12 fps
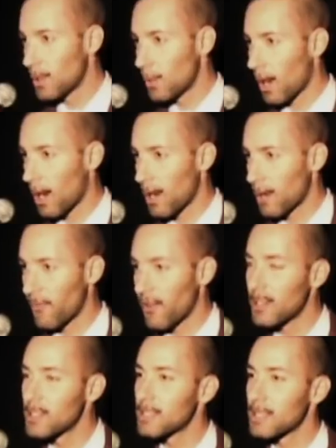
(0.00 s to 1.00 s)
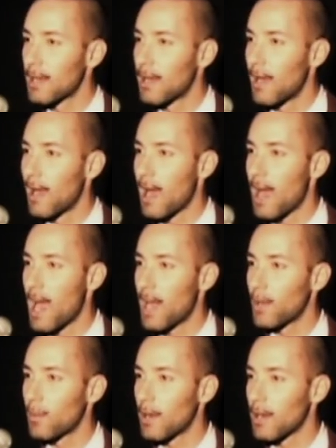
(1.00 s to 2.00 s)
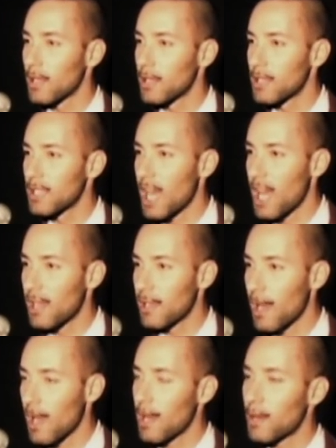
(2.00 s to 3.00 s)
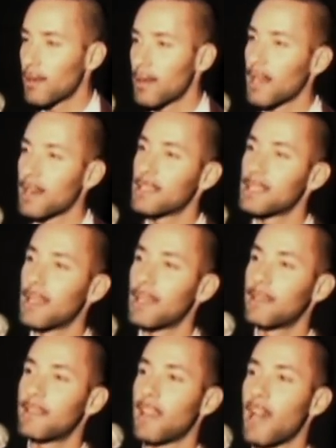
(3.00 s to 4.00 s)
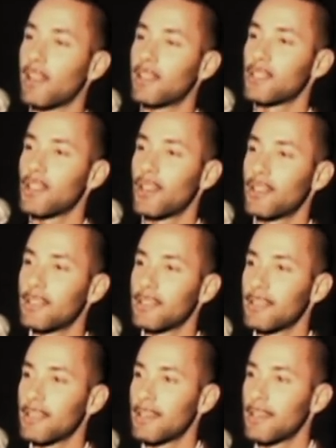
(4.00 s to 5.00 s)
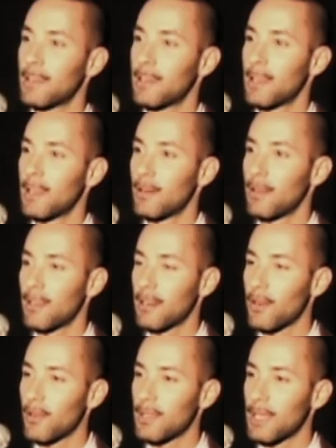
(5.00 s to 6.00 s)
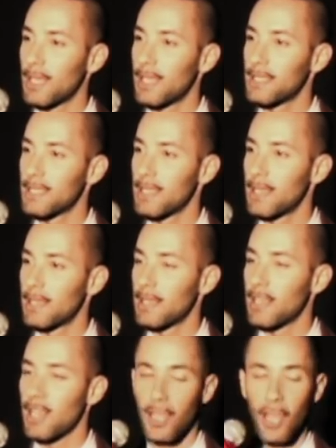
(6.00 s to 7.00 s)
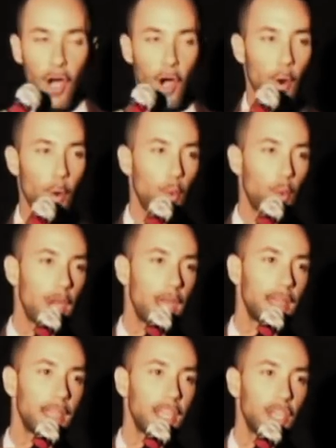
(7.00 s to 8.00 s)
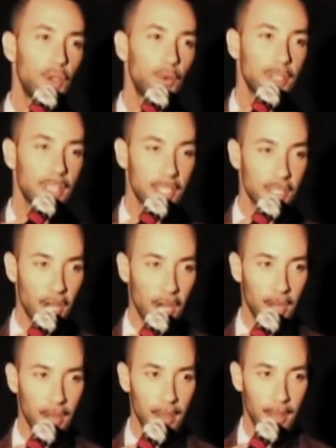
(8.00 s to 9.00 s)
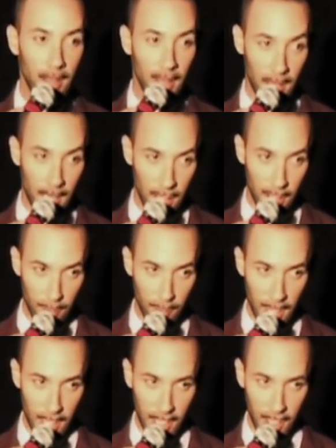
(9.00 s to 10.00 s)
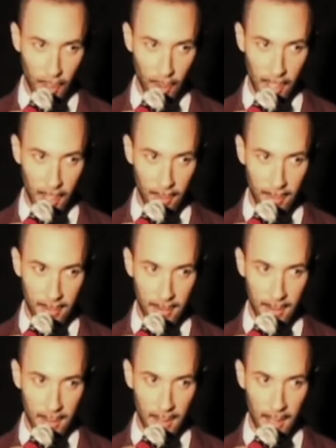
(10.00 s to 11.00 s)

to our first annual KK Records Talent Search. The goal is to take a Whitney Houston song and make it your own.